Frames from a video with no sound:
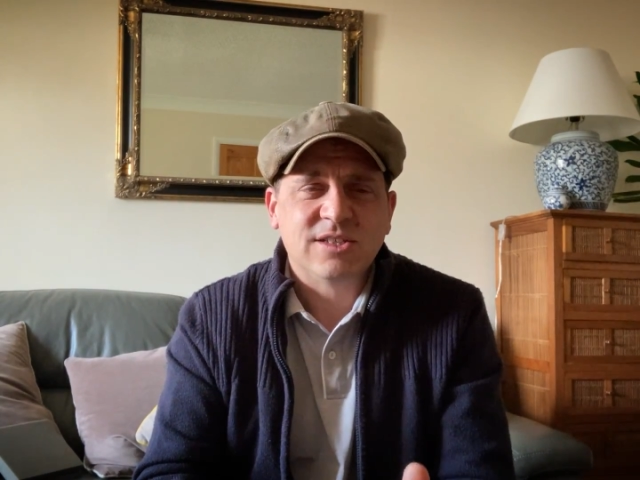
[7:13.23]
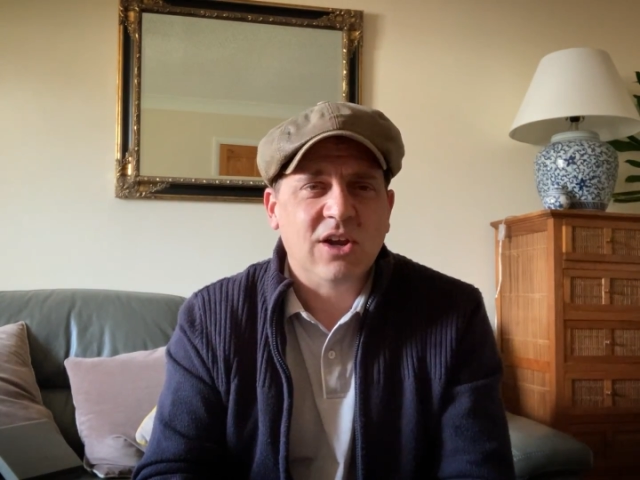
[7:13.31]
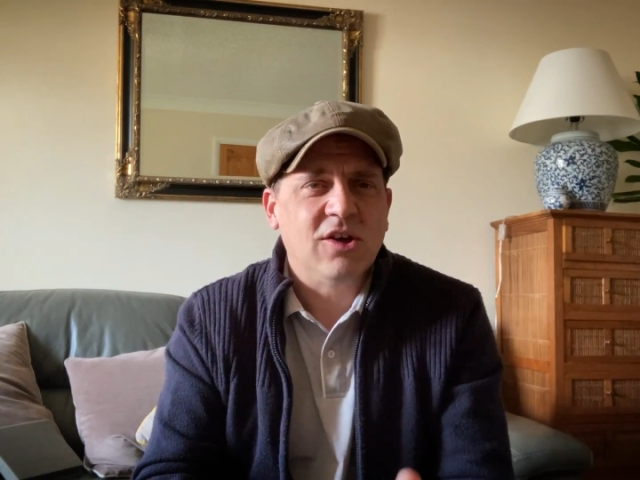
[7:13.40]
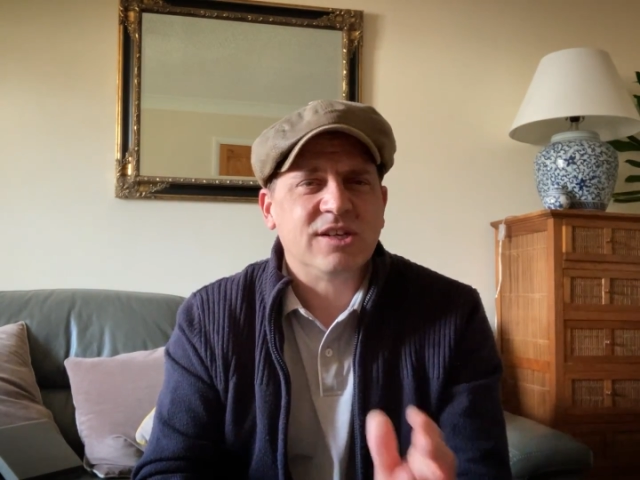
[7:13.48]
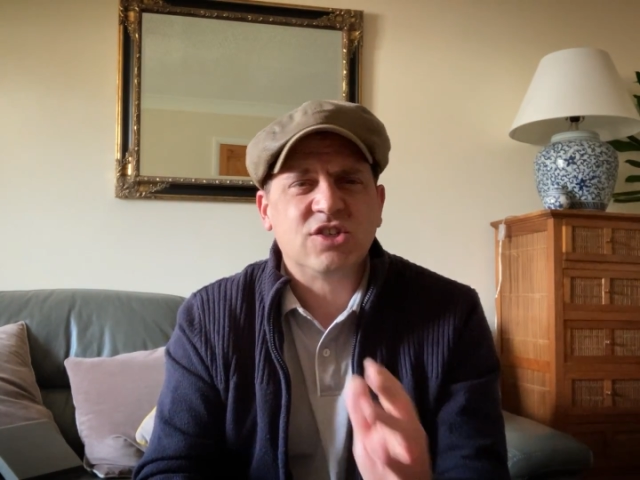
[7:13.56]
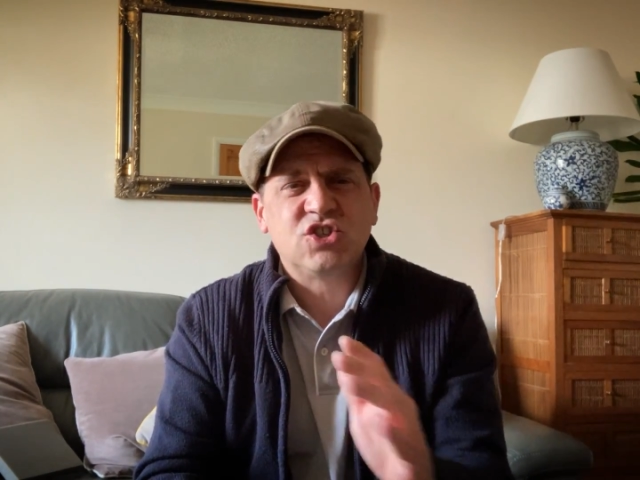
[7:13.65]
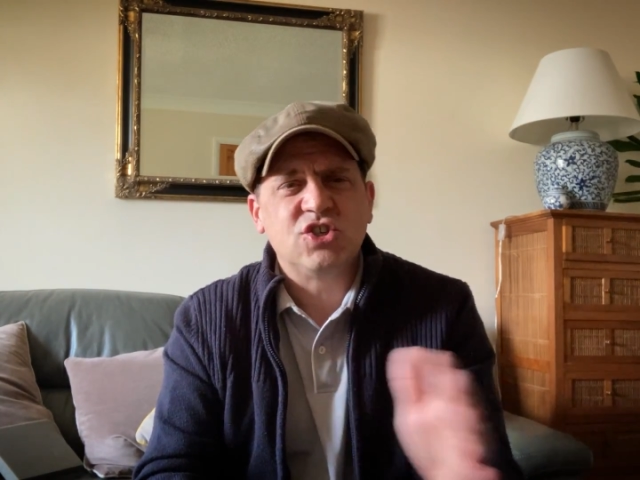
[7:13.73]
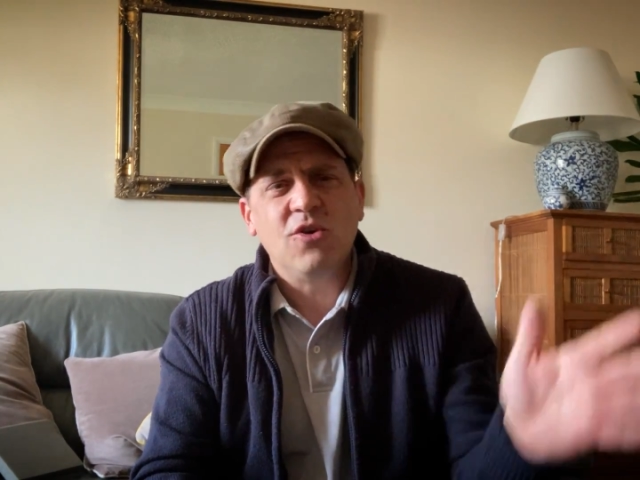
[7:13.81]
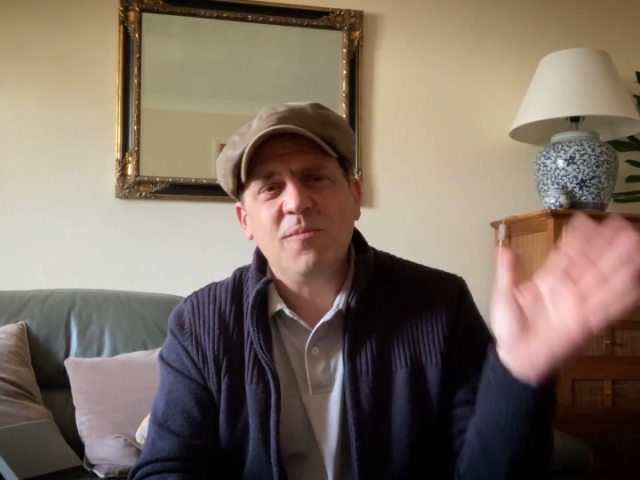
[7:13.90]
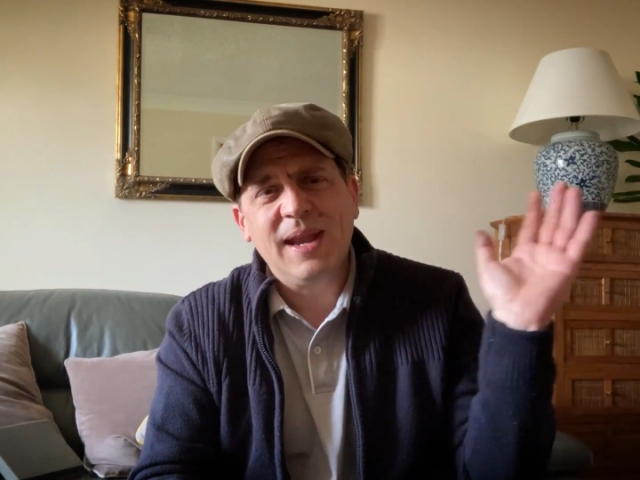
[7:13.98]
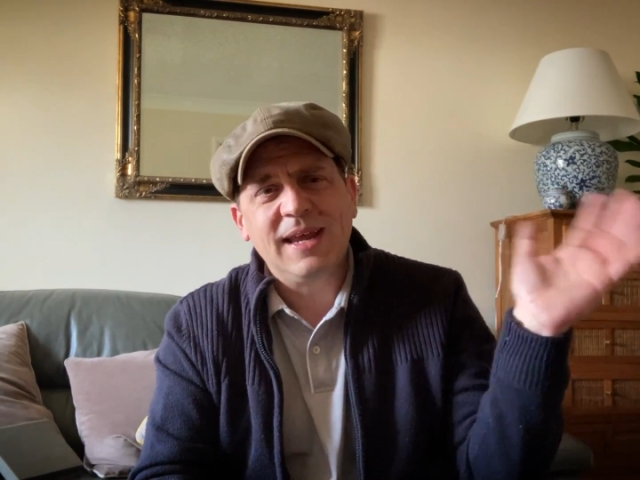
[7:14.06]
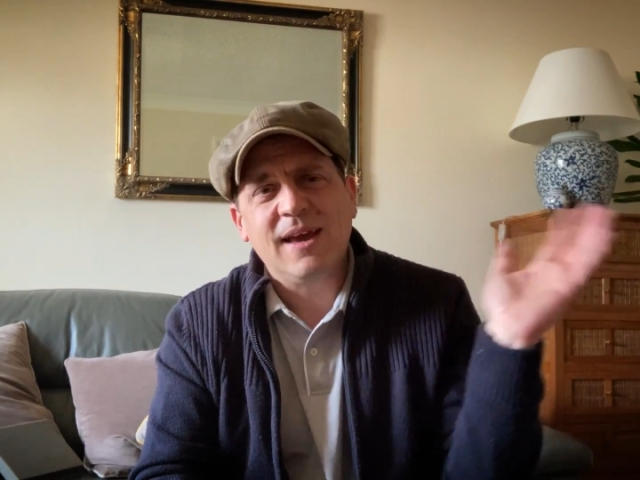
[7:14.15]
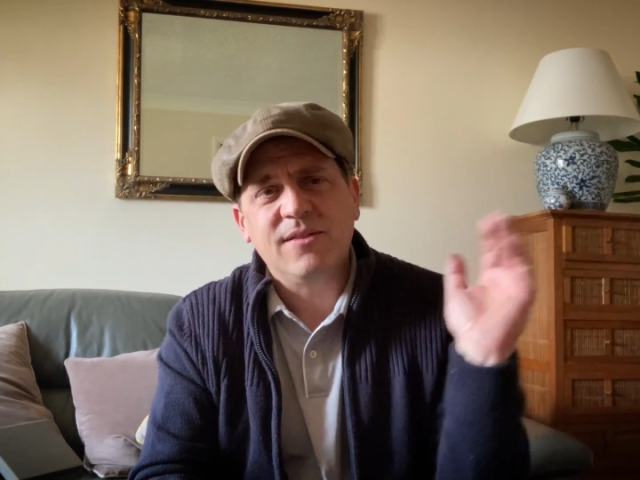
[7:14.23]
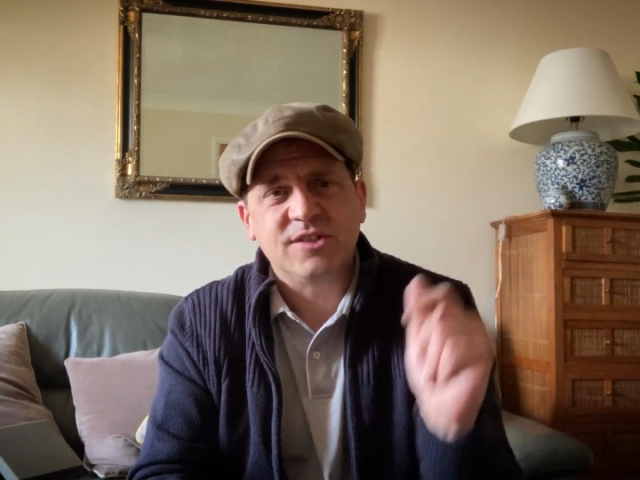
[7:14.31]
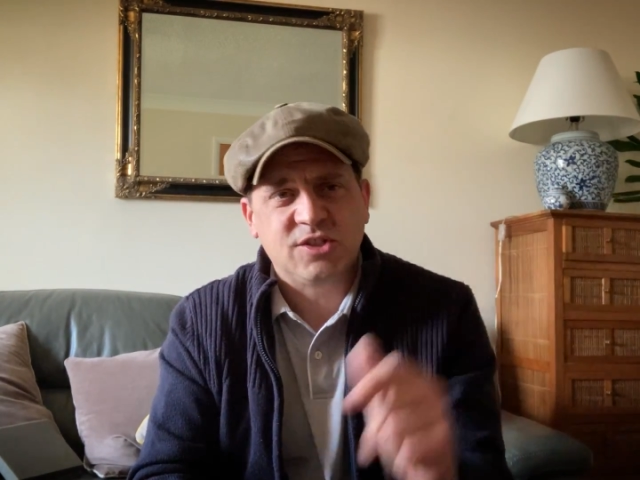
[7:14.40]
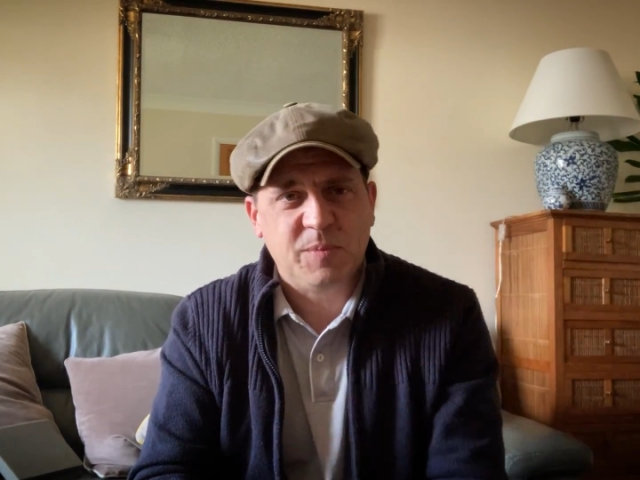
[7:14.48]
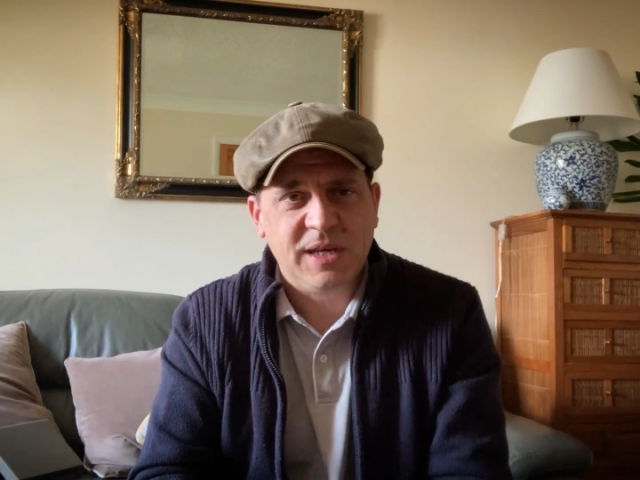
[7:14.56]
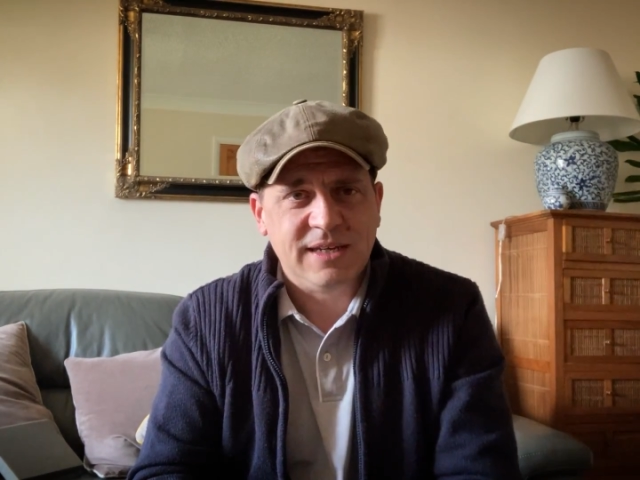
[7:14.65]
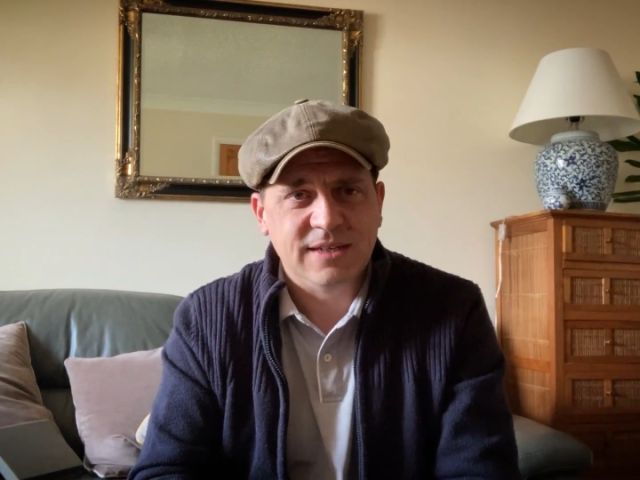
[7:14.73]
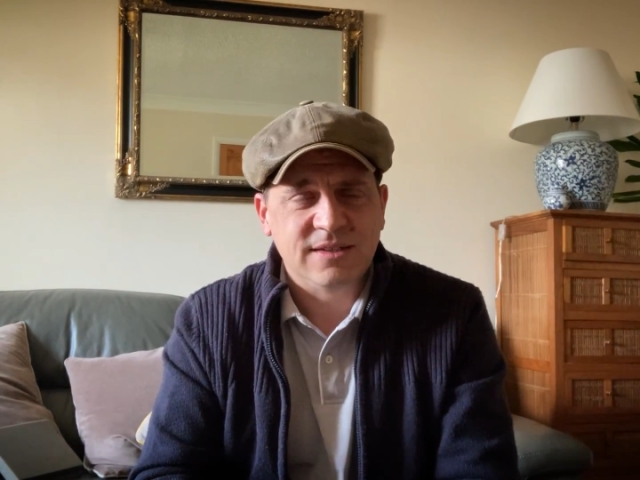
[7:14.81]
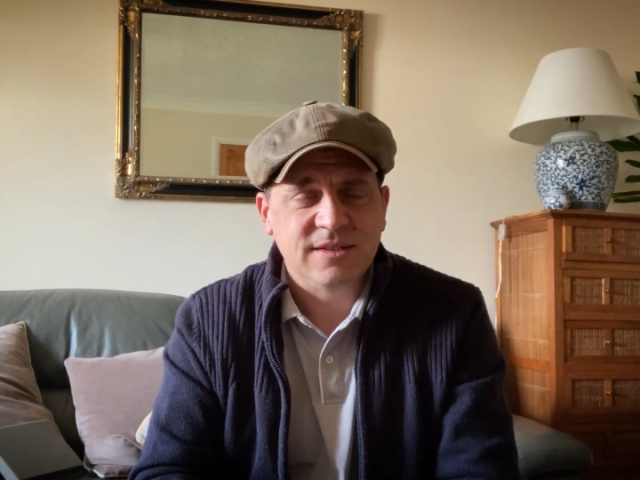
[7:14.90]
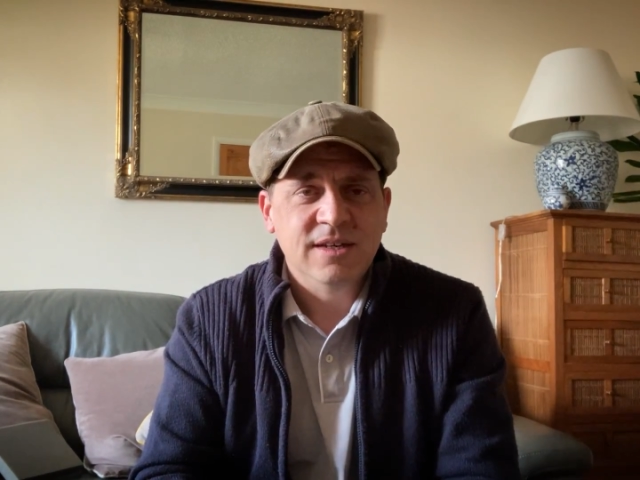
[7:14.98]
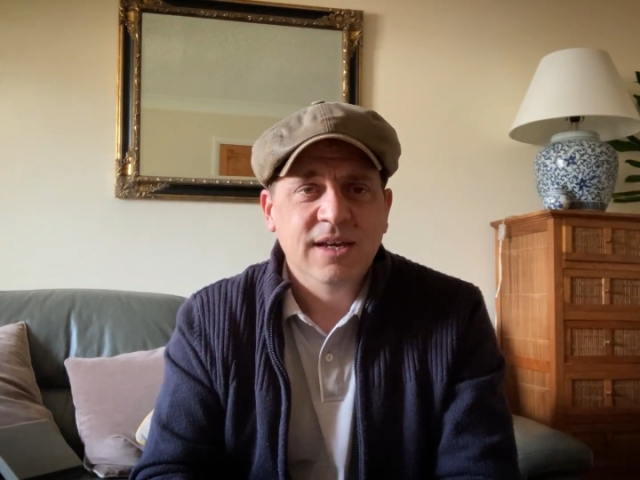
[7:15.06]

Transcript: like so many other speakers,